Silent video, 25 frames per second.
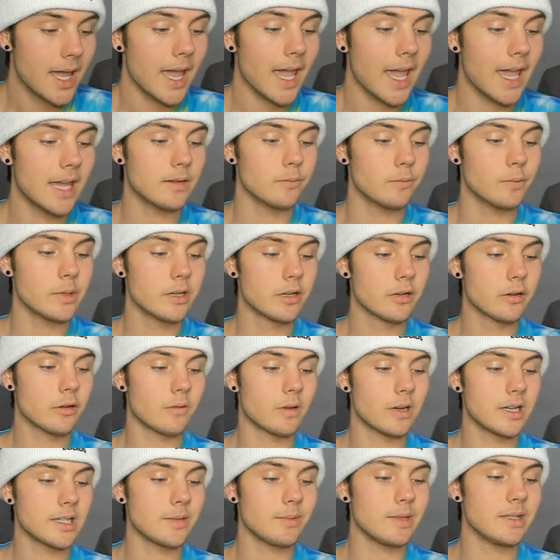And we are
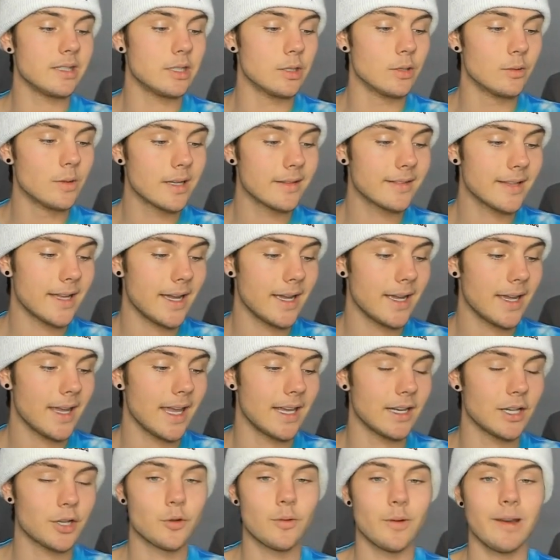going to be doing that
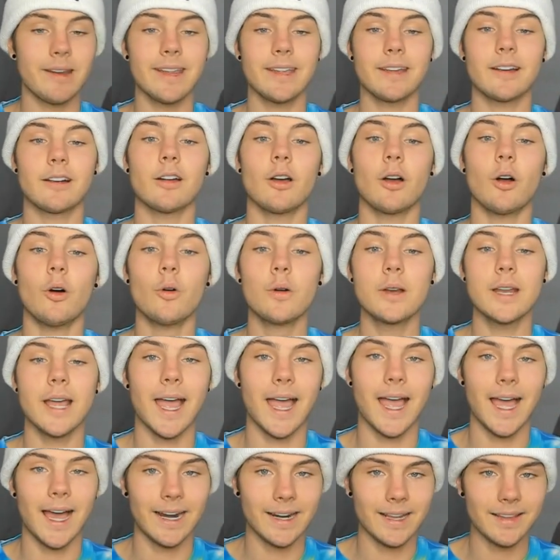and creating our own
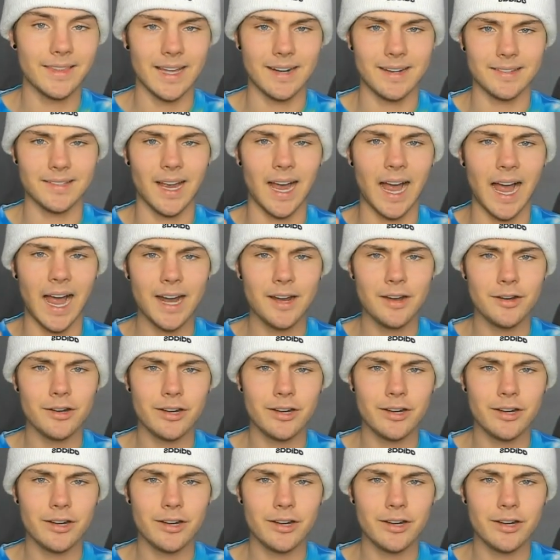ad that is higher